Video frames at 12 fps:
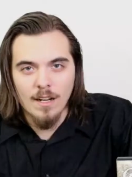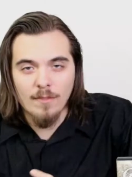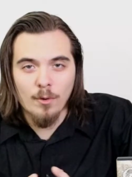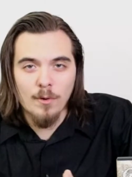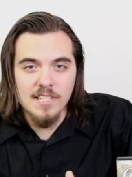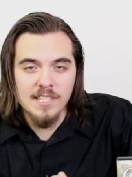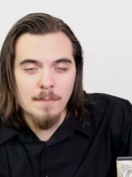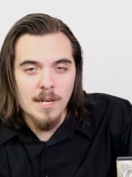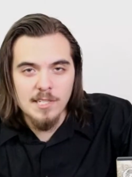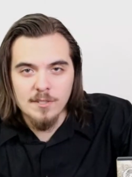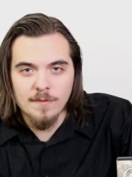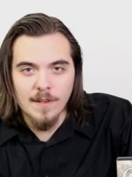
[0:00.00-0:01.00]
Of course, the
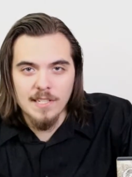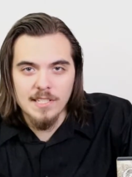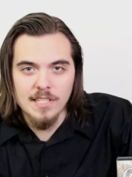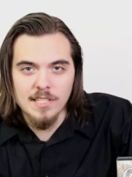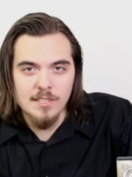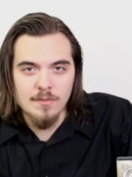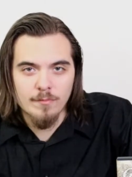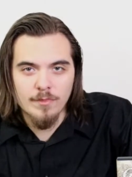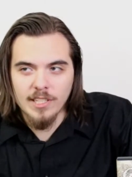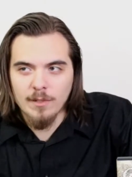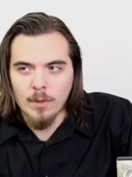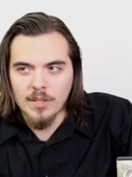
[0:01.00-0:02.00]
monster fights is
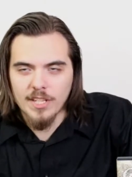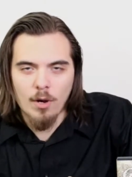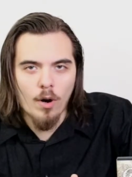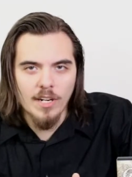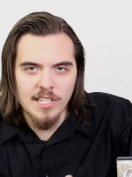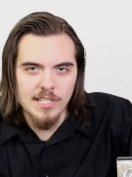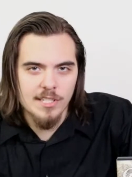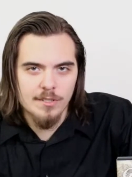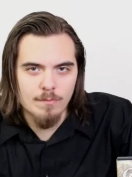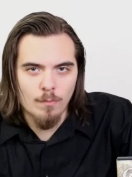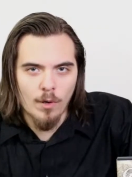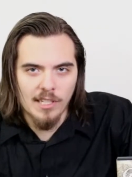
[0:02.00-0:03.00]
really what the
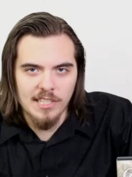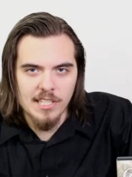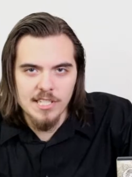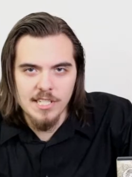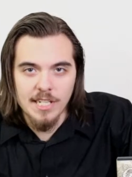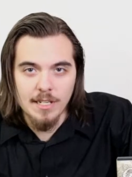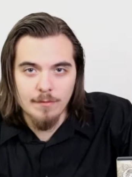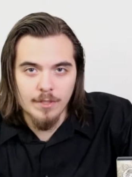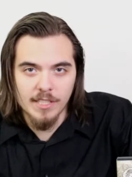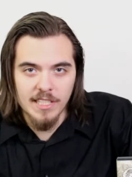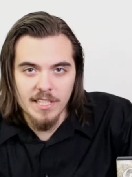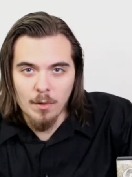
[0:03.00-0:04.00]
audience wants to see, and
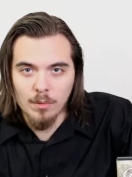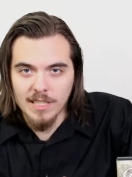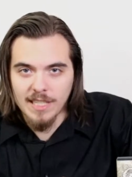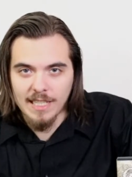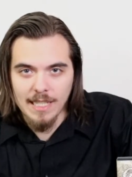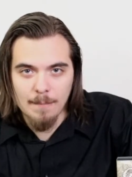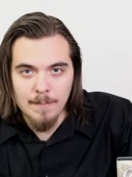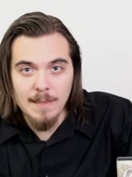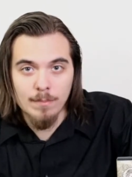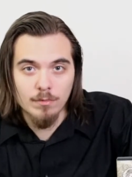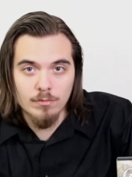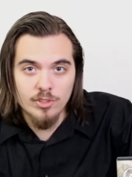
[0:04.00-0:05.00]
really the only thing that
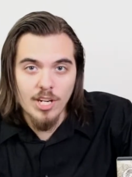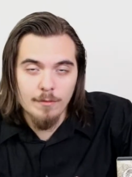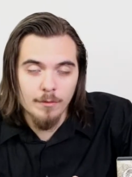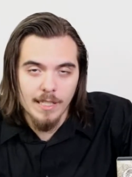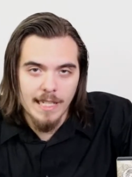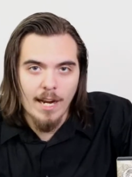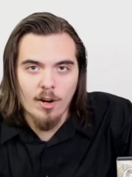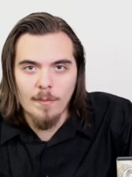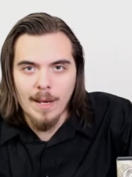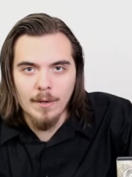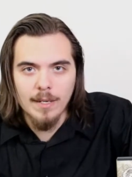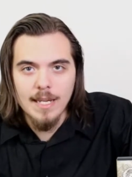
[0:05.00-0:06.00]
people generally care
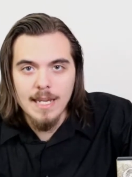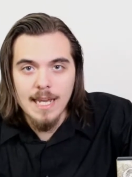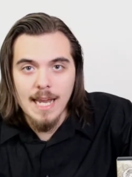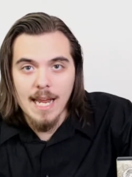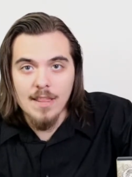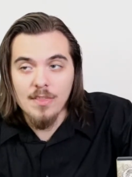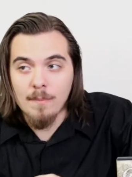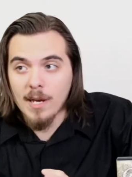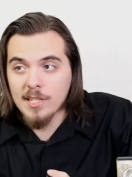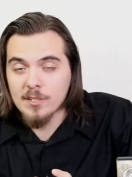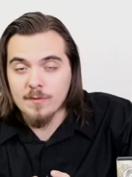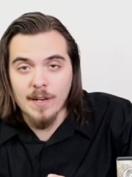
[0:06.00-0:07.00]
about. And the
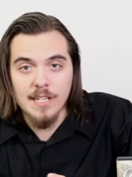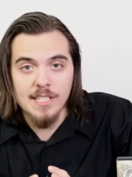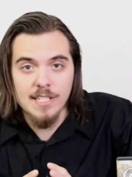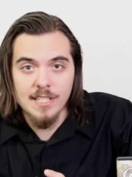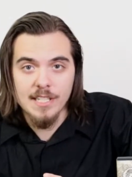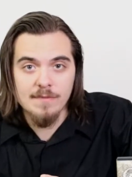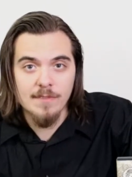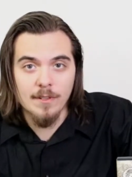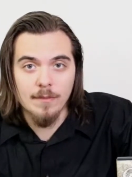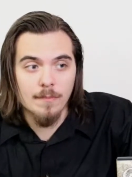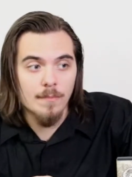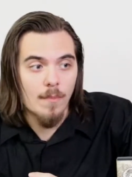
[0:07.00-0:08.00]
monster fights in this
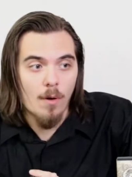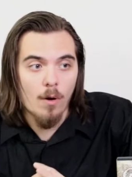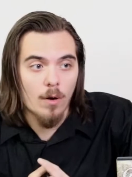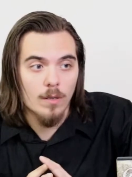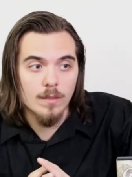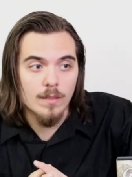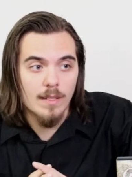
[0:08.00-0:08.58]
film are